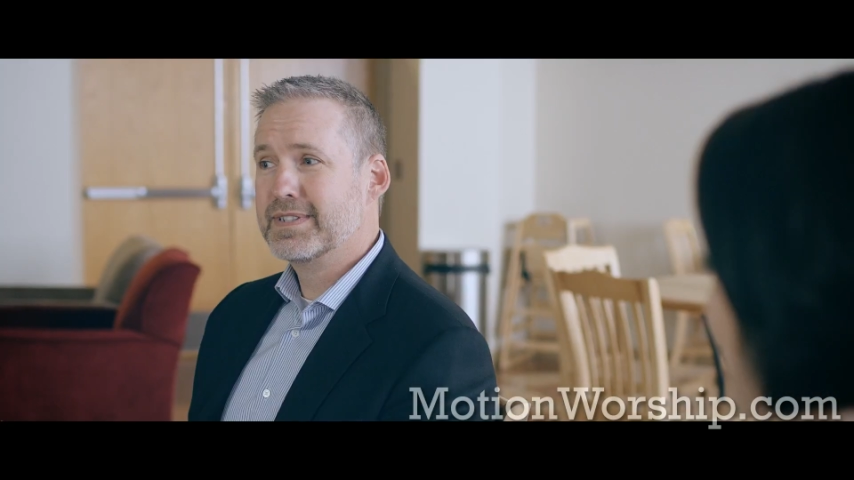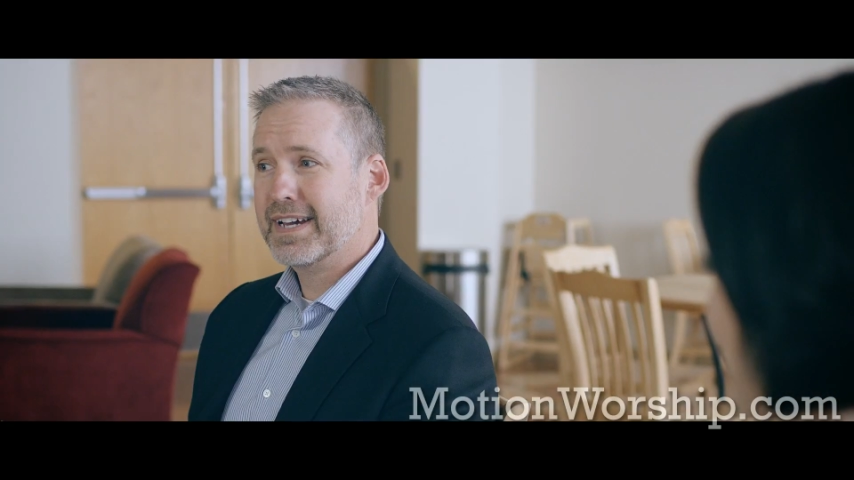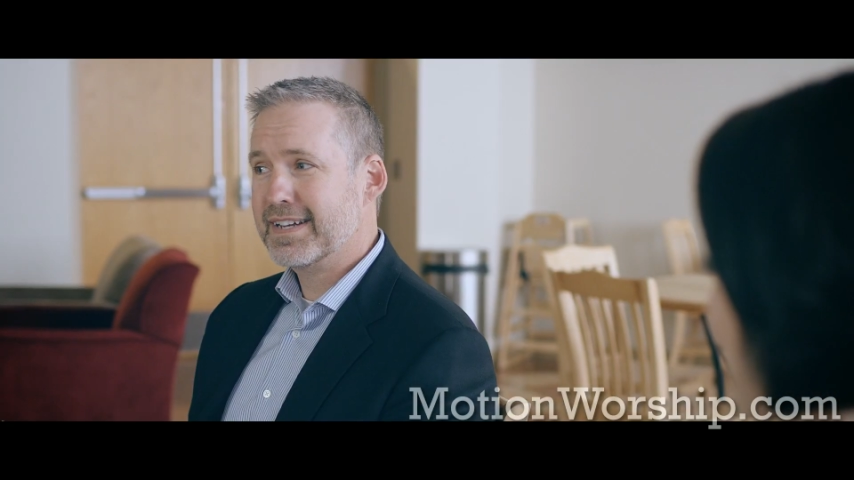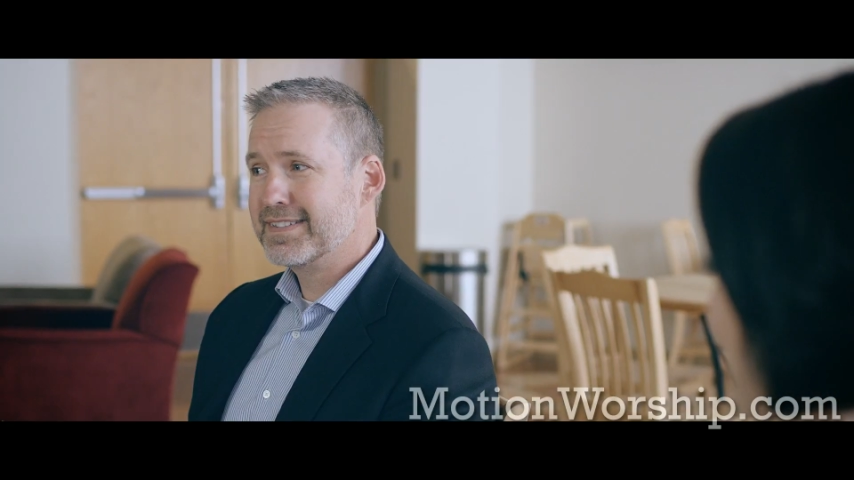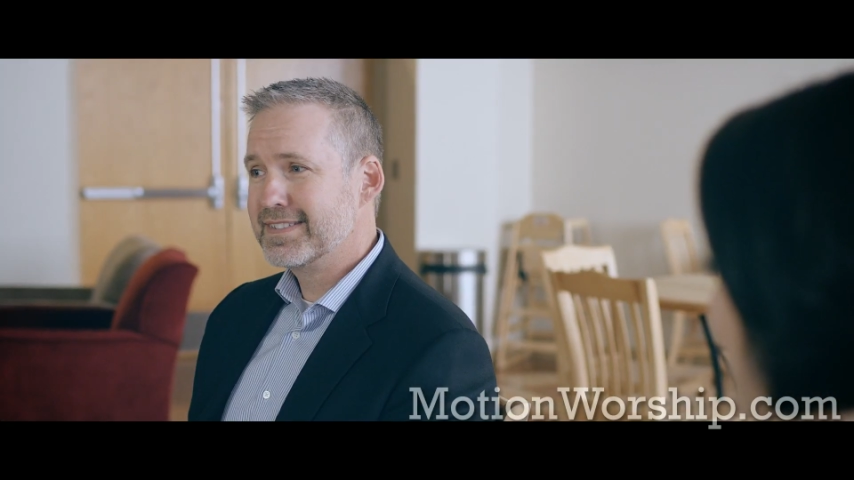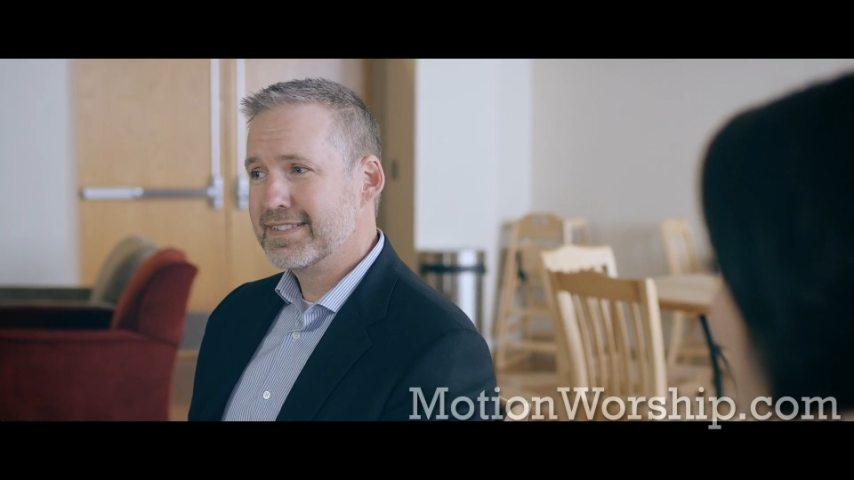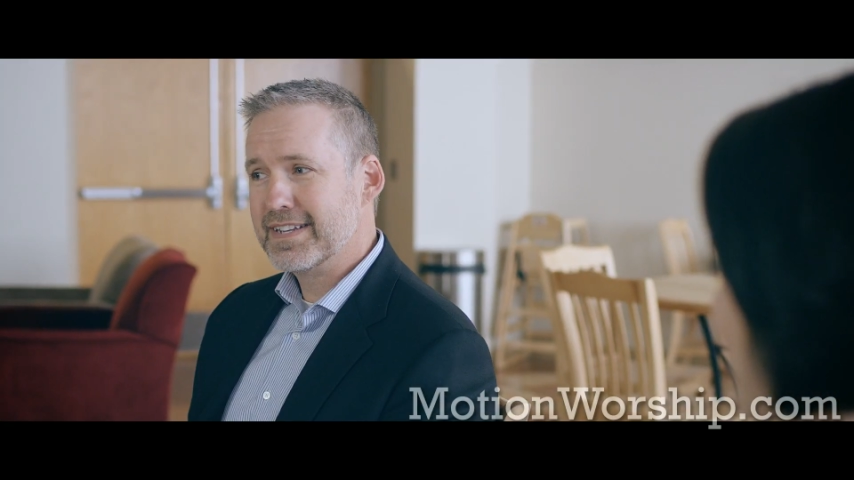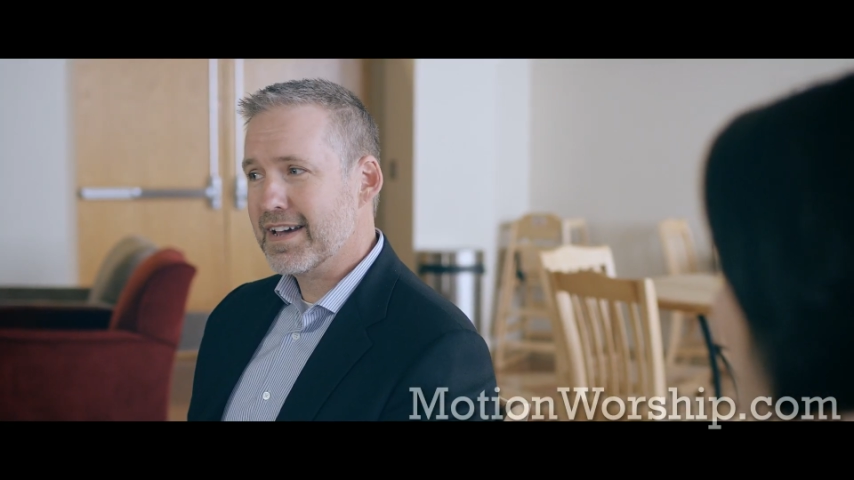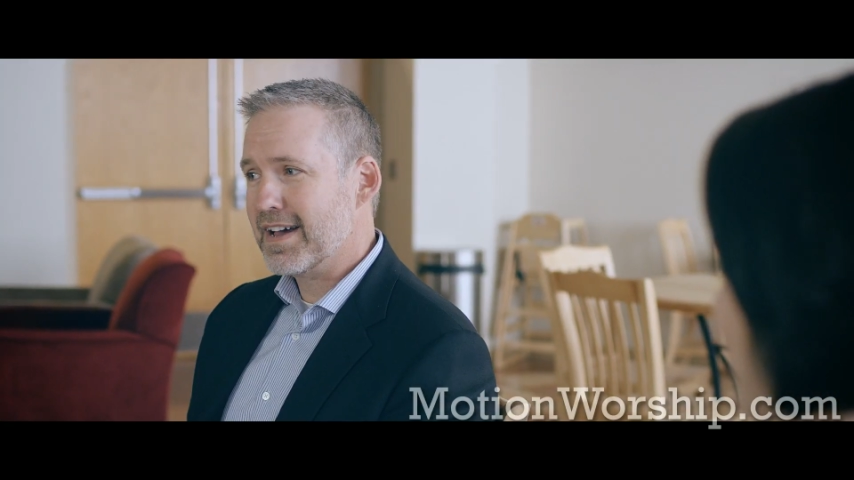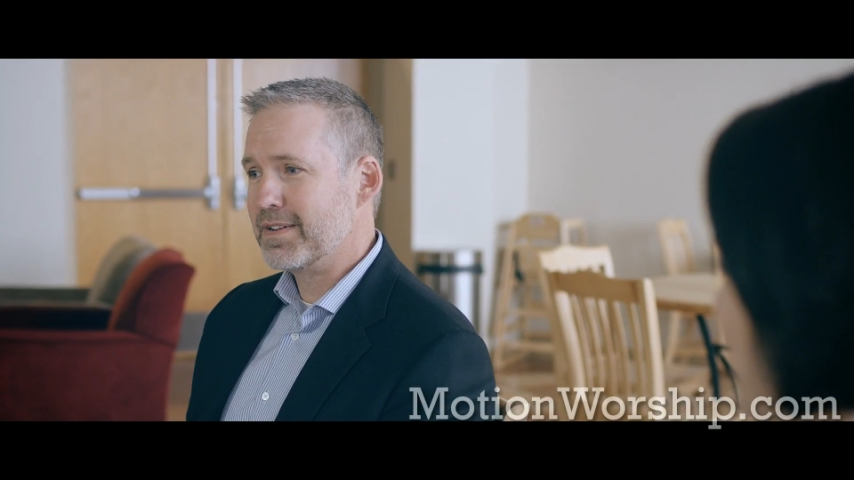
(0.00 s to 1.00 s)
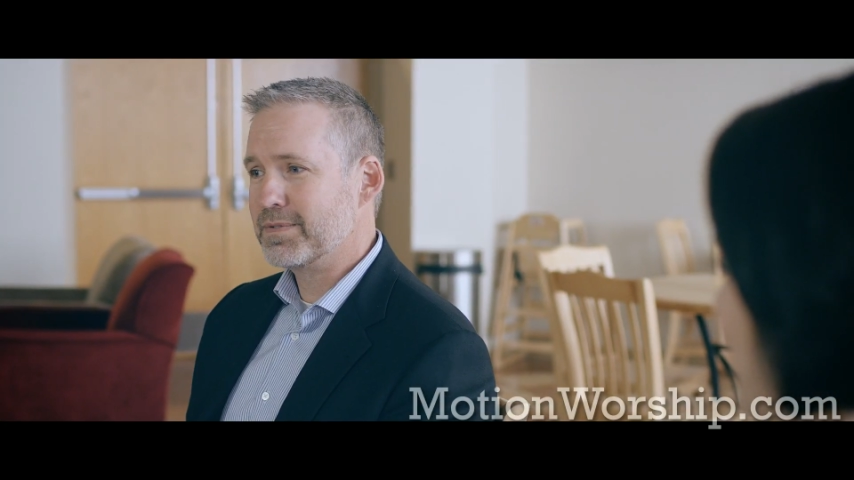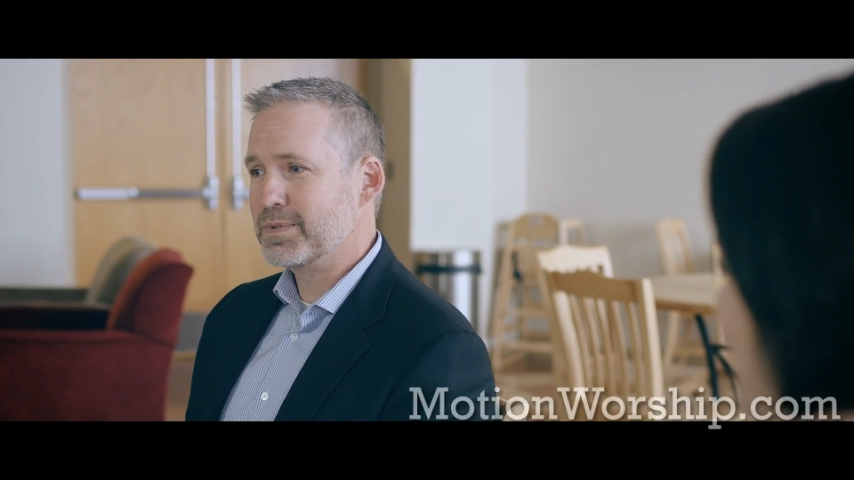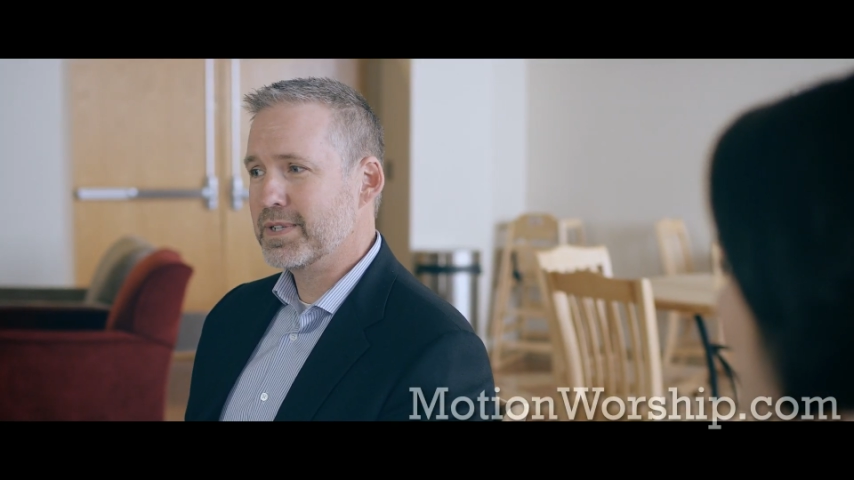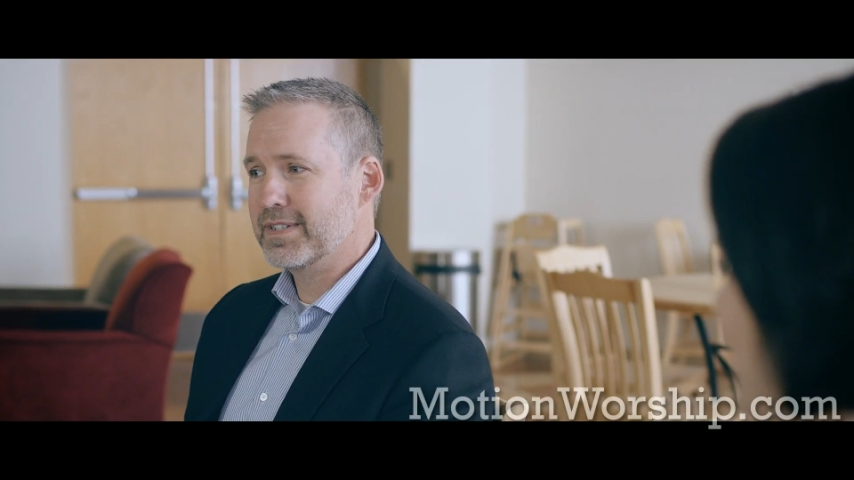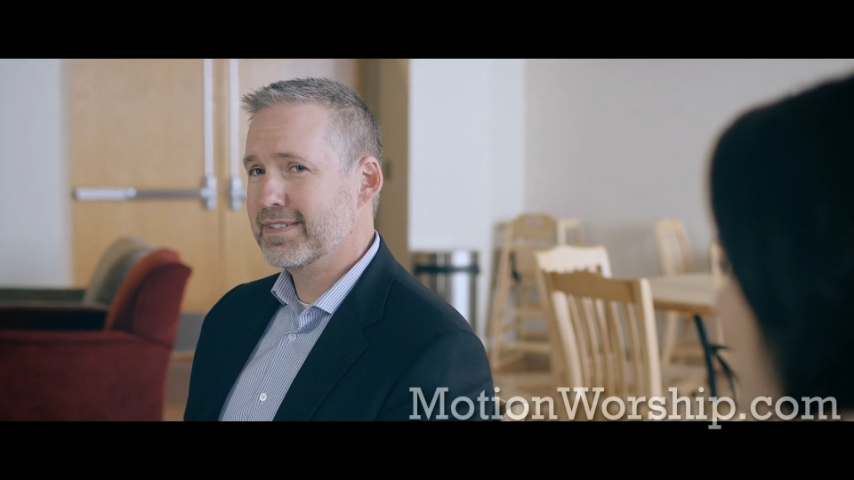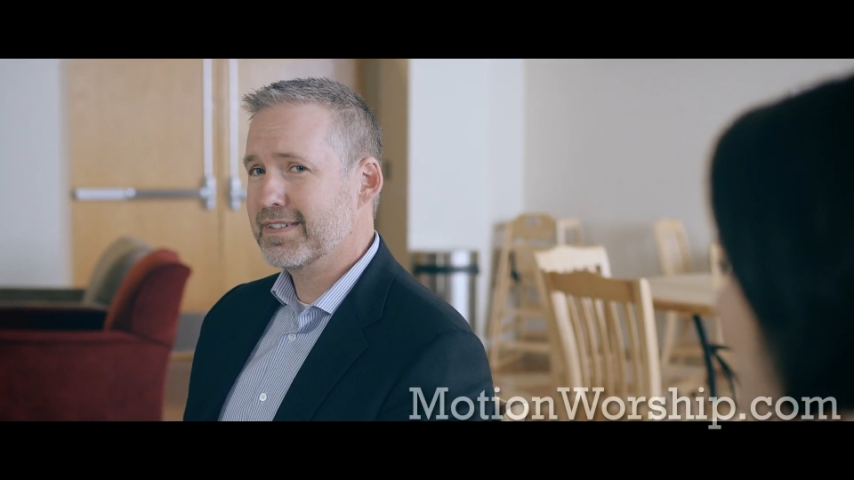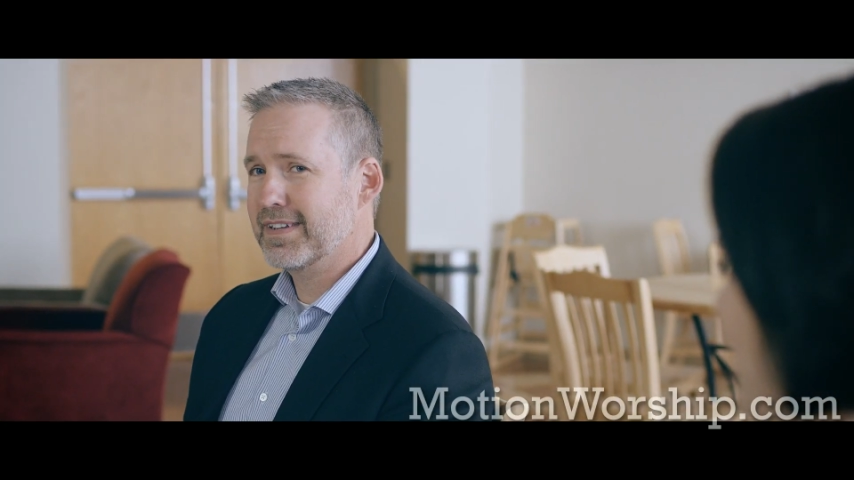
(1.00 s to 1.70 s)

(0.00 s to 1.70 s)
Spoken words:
That's not what